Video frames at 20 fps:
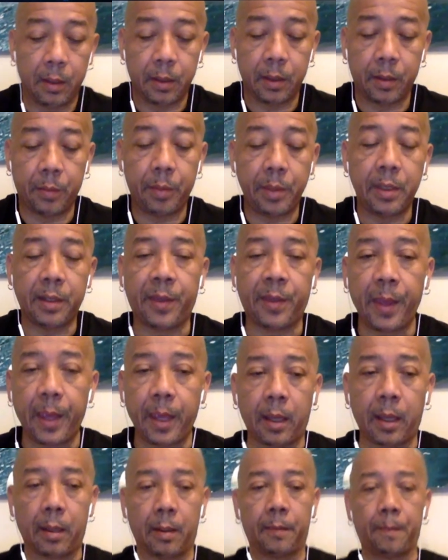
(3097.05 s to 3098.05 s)
The, mm -hmm.
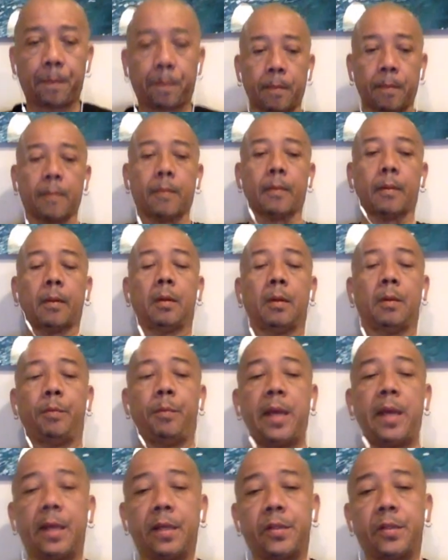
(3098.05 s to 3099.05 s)
the
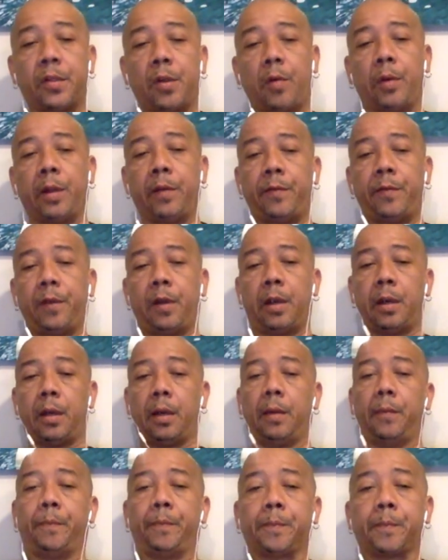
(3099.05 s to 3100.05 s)
biggest sound in
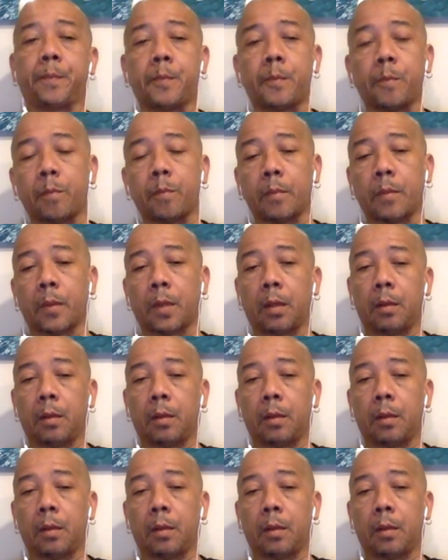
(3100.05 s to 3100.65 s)
Florida. Mm -hmm.